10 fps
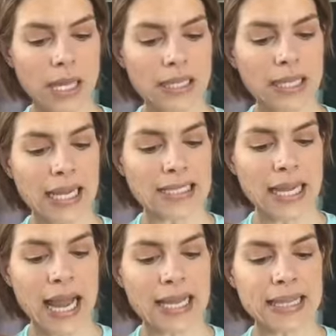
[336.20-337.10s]
like I said,
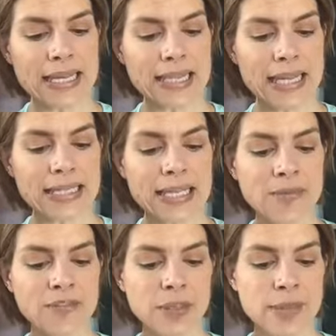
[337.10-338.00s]
anything that's
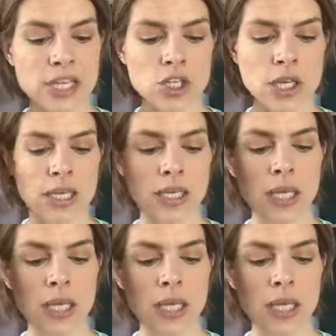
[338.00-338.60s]
inflammation,